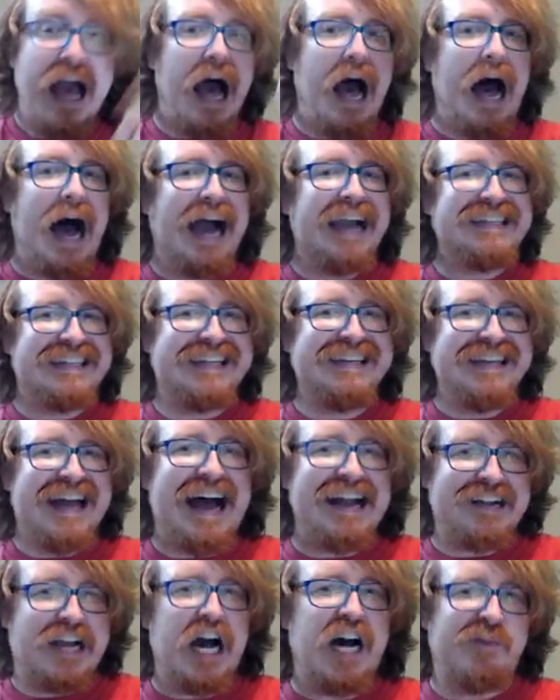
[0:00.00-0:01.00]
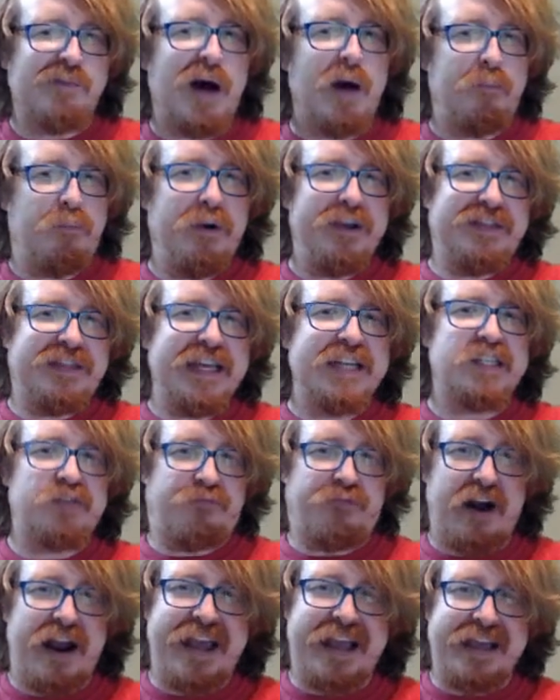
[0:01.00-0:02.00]
I did not come up with this
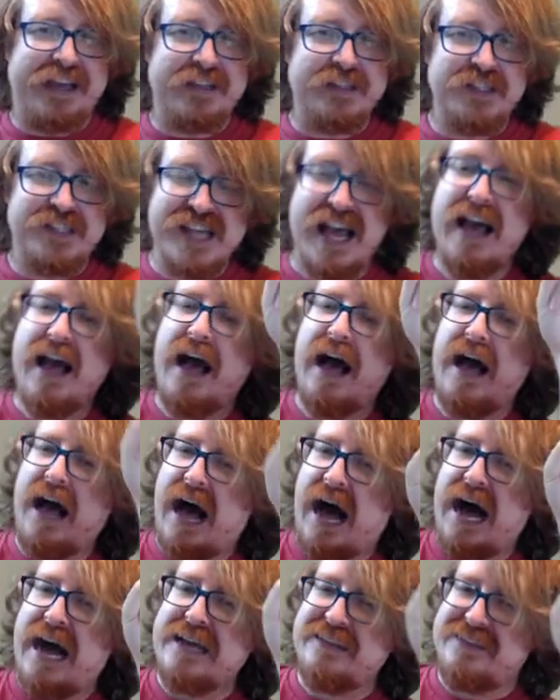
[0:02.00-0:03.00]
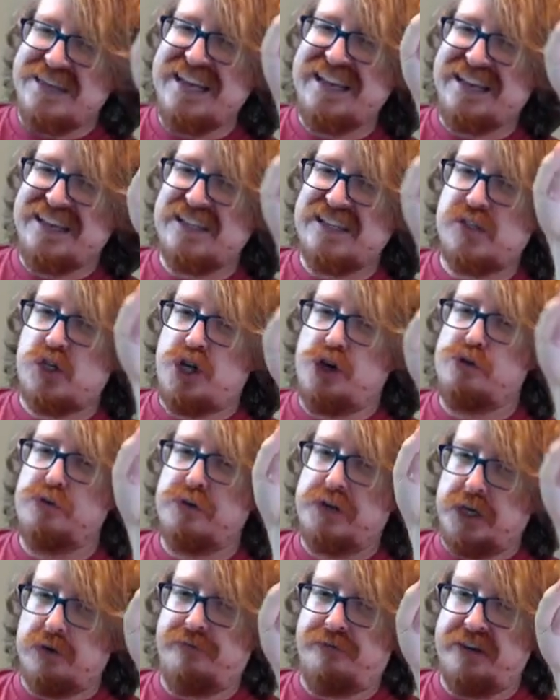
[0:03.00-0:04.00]
phrase. I think it's too
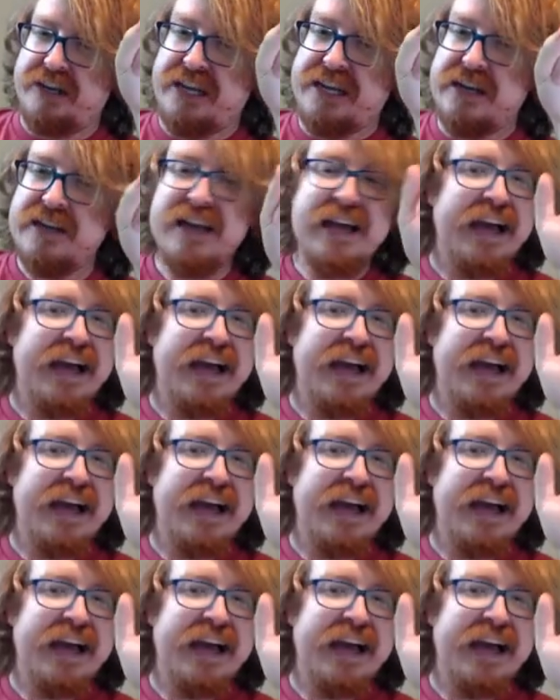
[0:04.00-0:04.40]
goofy.